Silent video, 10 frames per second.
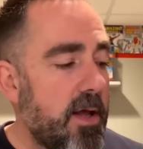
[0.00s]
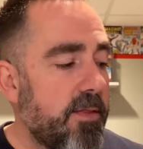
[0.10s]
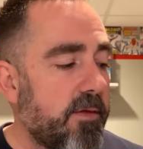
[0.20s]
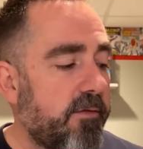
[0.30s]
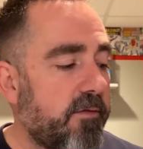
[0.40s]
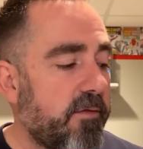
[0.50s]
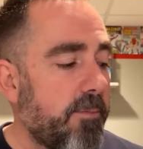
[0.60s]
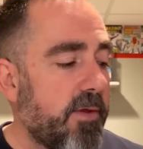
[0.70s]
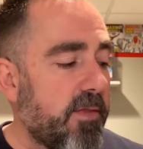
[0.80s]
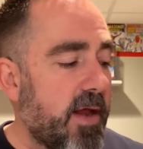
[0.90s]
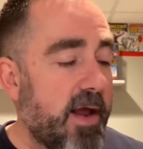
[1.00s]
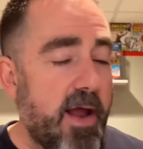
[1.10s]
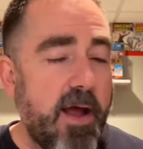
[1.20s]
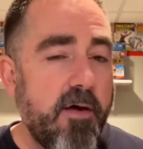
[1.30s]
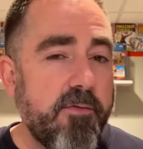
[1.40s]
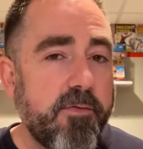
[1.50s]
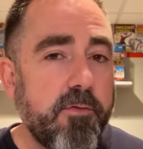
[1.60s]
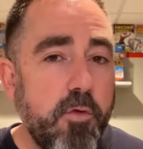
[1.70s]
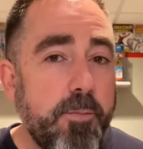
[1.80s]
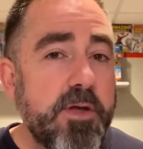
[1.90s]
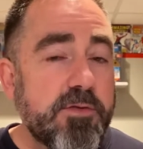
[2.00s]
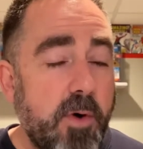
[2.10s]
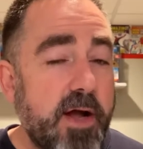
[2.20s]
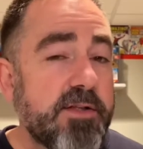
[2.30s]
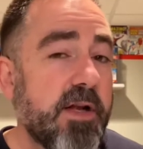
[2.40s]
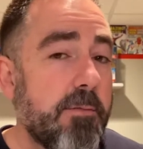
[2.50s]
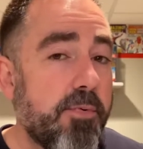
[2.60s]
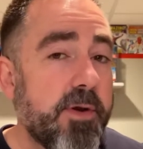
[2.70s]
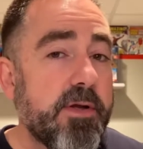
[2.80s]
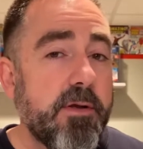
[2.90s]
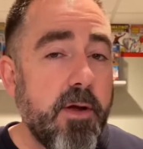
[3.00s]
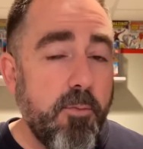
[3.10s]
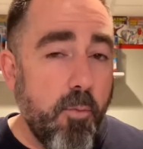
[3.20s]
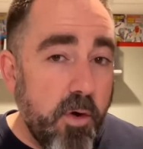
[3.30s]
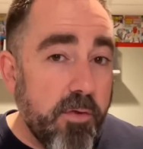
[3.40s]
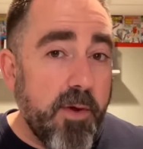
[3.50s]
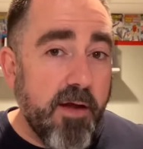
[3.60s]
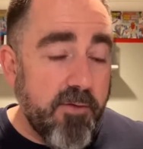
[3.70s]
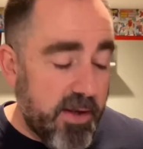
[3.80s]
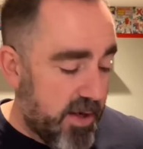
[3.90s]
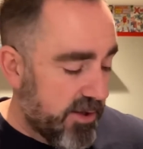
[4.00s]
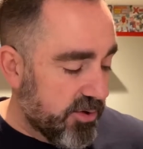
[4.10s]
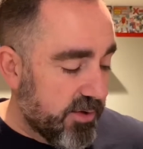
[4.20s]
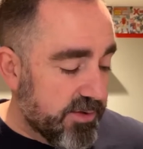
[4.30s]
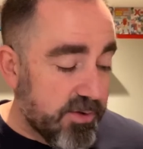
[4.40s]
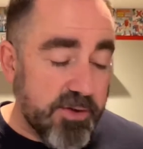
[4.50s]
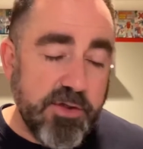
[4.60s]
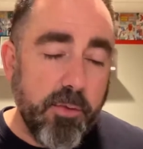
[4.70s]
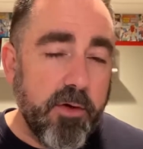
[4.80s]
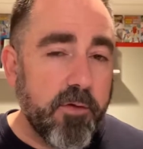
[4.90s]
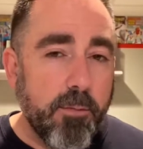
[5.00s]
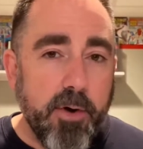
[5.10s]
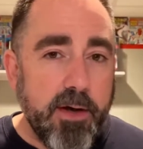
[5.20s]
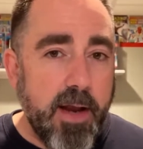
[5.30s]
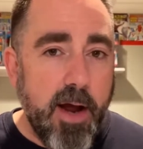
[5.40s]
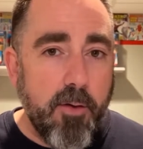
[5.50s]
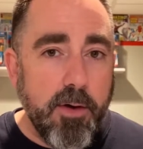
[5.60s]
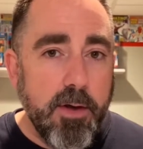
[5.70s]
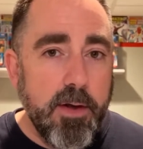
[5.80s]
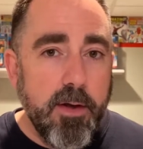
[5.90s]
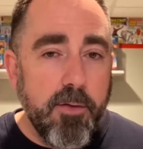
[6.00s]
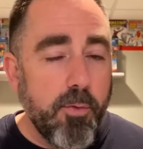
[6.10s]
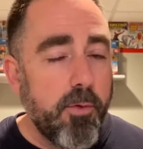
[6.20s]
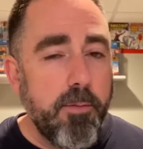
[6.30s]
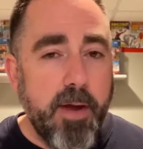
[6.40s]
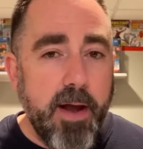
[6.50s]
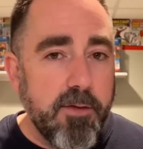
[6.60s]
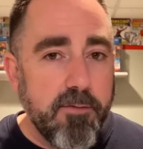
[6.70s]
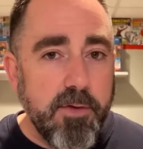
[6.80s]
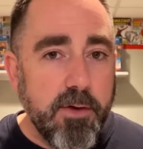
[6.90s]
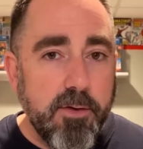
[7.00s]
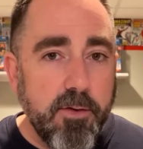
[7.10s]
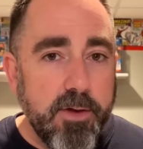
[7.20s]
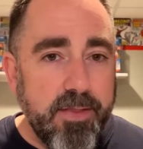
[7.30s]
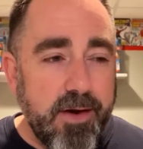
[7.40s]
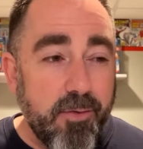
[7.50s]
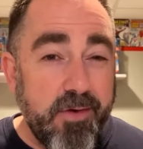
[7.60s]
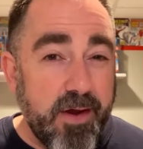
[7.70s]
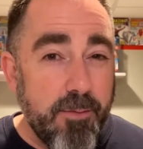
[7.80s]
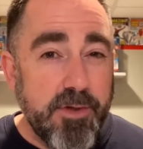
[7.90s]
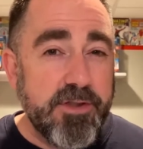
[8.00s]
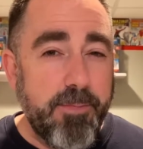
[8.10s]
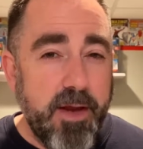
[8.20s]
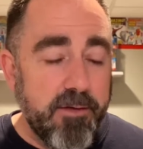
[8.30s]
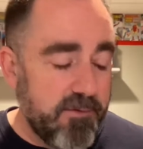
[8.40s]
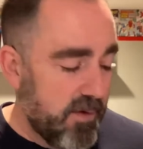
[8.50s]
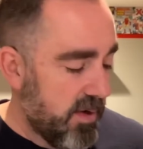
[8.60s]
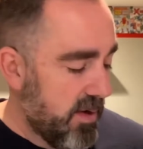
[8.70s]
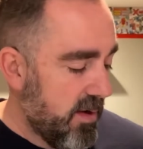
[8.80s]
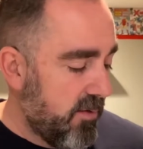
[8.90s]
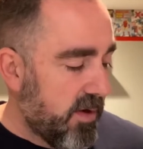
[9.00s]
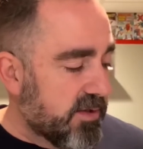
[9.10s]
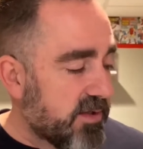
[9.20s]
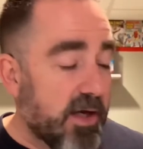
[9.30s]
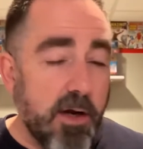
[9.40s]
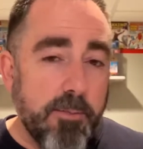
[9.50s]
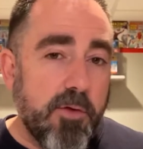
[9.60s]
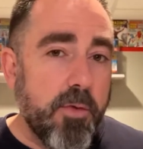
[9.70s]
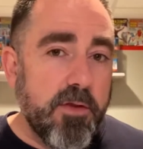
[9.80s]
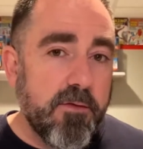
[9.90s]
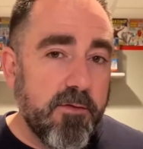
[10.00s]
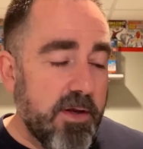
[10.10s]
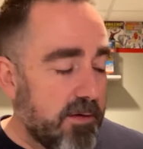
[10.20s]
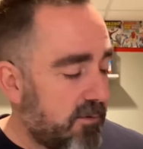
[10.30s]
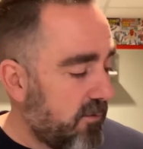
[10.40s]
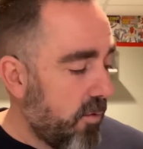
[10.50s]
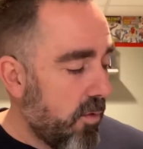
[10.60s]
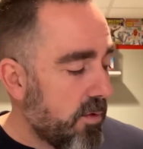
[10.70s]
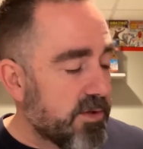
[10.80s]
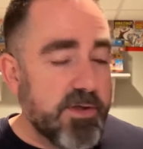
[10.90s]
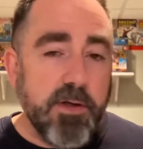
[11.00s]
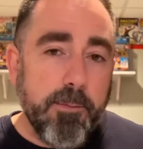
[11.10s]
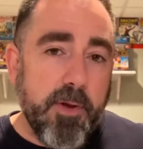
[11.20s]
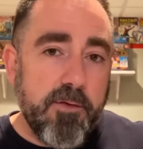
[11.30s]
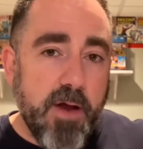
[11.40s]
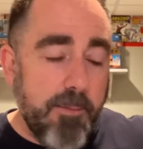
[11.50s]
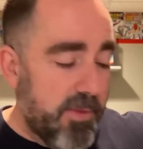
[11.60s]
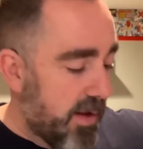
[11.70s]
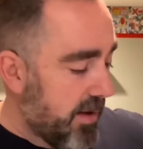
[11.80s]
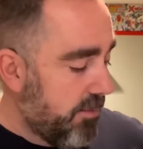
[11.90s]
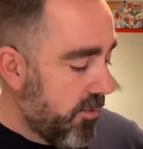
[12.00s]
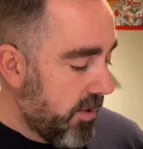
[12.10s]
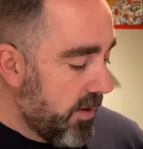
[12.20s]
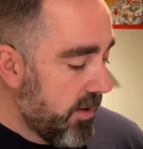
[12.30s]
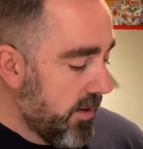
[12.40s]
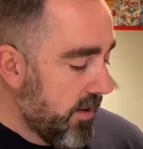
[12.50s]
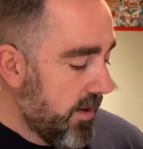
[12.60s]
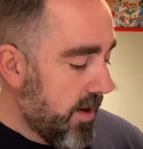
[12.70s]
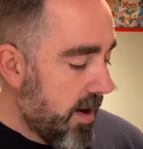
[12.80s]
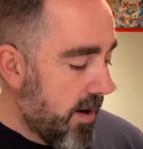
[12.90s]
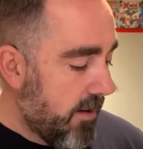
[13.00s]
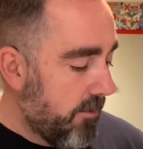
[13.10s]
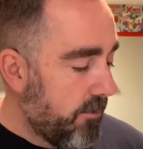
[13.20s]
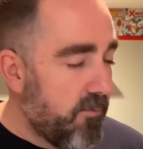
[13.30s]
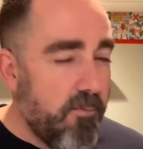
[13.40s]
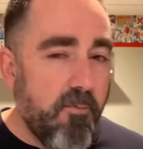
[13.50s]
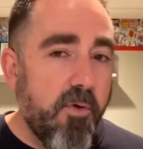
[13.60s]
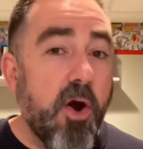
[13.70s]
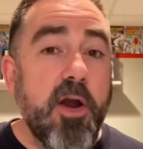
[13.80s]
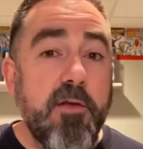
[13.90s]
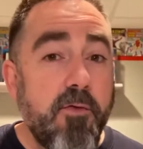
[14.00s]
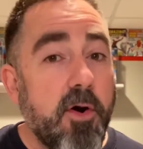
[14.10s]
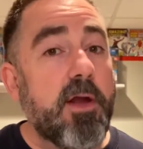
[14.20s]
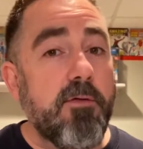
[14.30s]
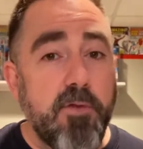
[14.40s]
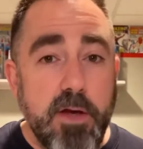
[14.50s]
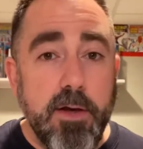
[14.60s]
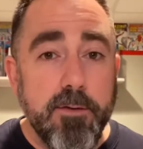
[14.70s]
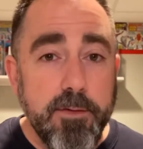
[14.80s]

This is something that I have 2-piece rods that I bring with me on vacation because they're just so easy to break down, throw in the back of the vehicle, and they don't take up much space. They're not sticking up between the seats or sitting up on top of the headboard. Very, very convenient.